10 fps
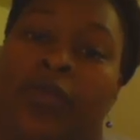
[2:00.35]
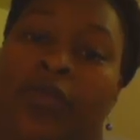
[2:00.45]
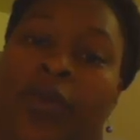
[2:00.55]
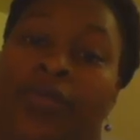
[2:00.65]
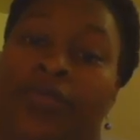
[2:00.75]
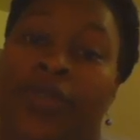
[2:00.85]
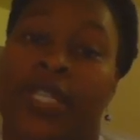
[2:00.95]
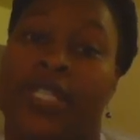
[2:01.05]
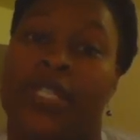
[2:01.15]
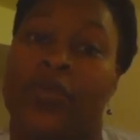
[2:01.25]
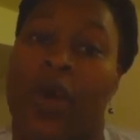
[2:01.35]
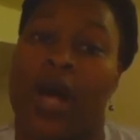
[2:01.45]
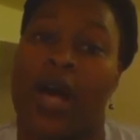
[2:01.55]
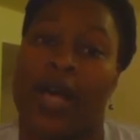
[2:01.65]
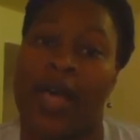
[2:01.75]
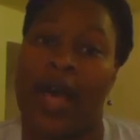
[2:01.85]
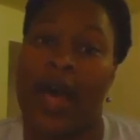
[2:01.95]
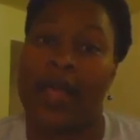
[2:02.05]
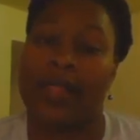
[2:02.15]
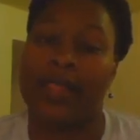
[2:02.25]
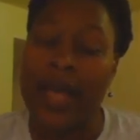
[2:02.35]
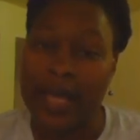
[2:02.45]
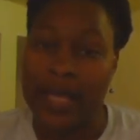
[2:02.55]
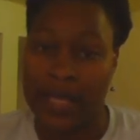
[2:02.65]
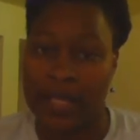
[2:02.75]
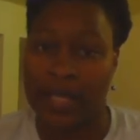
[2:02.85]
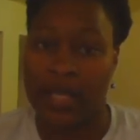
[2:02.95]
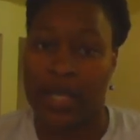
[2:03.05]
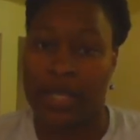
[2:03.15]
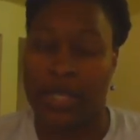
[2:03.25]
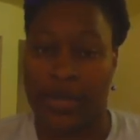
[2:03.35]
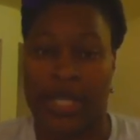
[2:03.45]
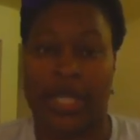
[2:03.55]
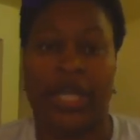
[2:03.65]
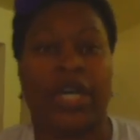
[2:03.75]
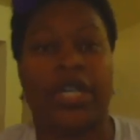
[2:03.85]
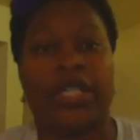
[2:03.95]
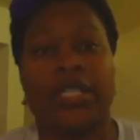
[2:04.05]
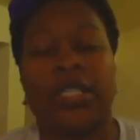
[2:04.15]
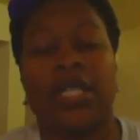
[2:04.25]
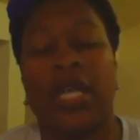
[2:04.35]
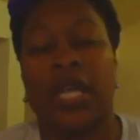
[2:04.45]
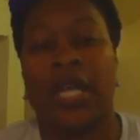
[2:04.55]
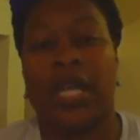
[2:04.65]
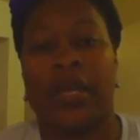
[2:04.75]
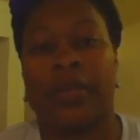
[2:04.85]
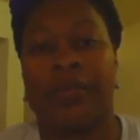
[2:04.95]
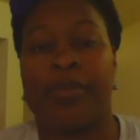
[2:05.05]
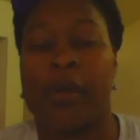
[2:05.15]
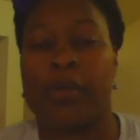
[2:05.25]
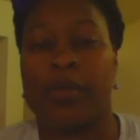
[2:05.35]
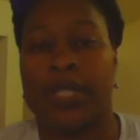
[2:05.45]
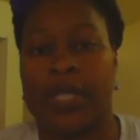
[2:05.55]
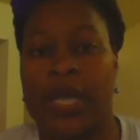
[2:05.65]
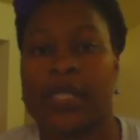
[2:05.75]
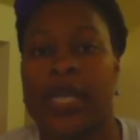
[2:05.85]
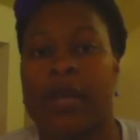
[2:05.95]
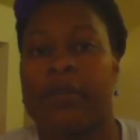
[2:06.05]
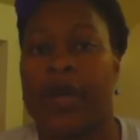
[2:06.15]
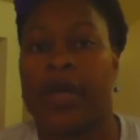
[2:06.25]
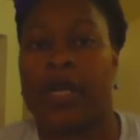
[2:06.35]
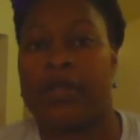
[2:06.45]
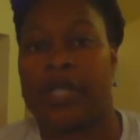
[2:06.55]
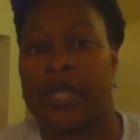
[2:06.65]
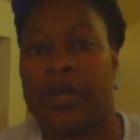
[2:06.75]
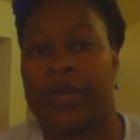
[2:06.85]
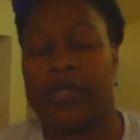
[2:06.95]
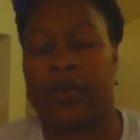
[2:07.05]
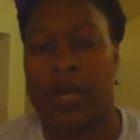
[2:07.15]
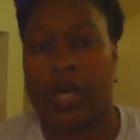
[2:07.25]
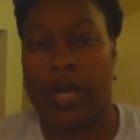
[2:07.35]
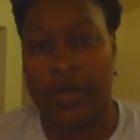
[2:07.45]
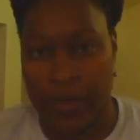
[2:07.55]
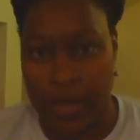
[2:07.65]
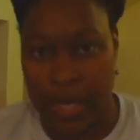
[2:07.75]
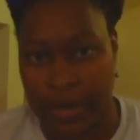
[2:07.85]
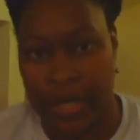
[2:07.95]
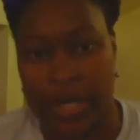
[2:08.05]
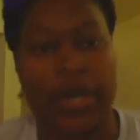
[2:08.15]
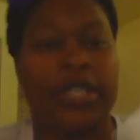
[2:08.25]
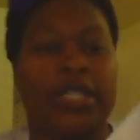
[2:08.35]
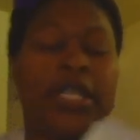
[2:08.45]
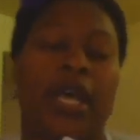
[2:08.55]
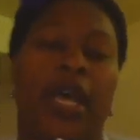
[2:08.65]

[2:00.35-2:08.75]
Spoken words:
one reason why I like greeting cards. And probably the next time around I'll say a reason why I don't like greeting cards.